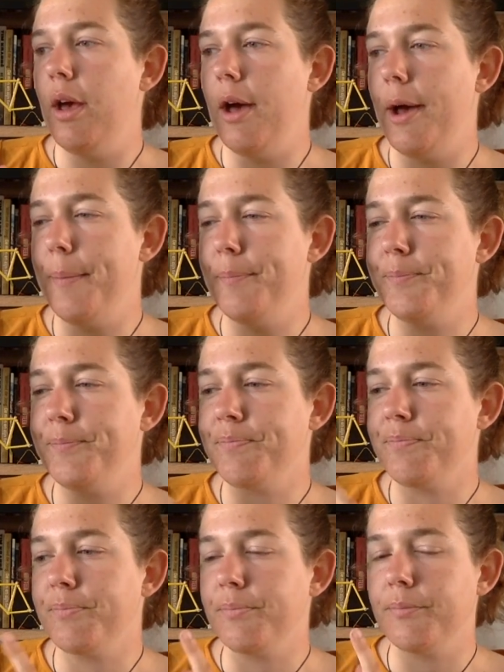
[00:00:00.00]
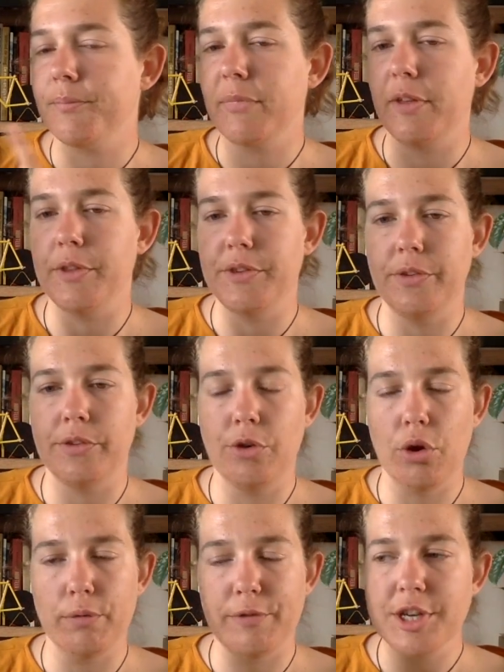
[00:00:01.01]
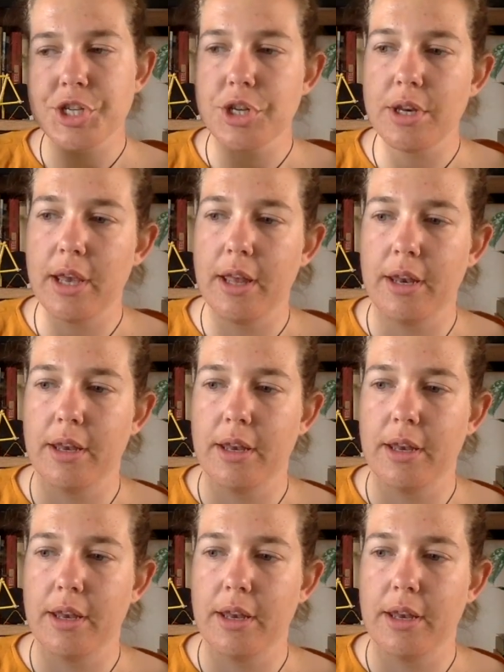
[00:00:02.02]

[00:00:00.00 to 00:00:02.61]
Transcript: Um, this is a non-fiction, and